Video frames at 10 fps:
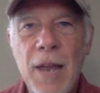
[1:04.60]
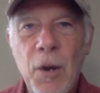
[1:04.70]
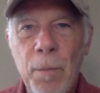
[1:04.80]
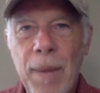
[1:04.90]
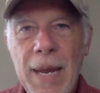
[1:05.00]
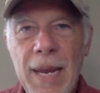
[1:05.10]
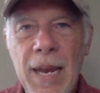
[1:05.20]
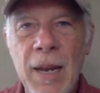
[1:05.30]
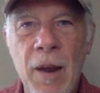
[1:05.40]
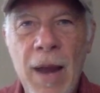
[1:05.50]
she'll take her
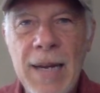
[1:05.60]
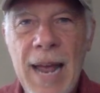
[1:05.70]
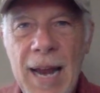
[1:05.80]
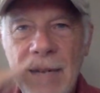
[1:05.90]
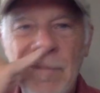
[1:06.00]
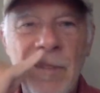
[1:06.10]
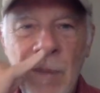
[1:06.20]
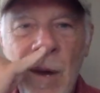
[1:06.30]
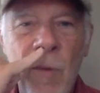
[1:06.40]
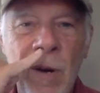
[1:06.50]
pinky and go, "Hey,
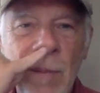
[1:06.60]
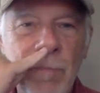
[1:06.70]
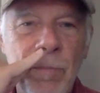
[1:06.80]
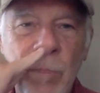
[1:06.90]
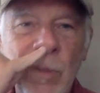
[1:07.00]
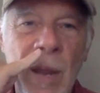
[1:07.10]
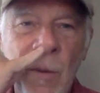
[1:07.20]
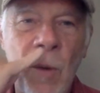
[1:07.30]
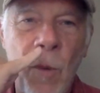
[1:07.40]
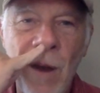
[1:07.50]
Dad, might want to
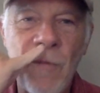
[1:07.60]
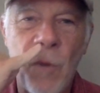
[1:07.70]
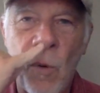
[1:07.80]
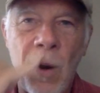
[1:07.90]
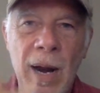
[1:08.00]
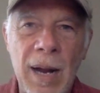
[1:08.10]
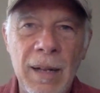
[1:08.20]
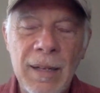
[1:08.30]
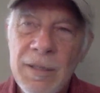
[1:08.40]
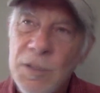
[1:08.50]
put that one away for
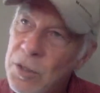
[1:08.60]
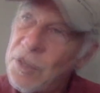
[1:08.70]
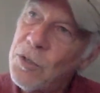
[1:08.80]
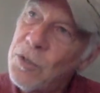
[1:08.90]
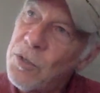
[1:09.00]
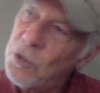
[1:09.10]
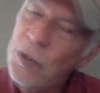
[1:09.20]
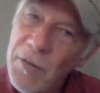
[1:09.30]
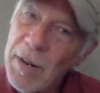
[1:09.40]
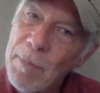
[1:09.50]
a while." She's
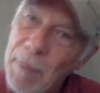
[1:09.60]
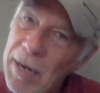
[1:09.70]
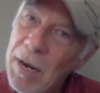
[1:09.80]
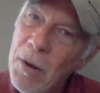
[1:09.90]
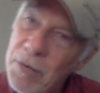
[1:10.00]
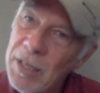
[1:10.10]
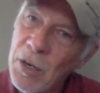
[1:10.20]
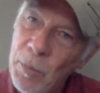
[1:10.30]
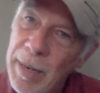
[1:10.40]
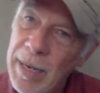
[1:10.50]
up my
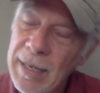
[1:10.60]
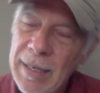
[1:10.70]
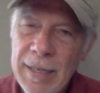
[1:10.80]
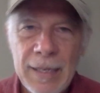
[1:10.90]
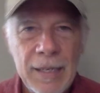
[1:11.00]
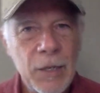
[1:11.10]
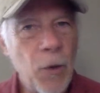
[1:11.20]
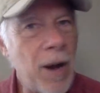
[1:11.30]
nose a little bit.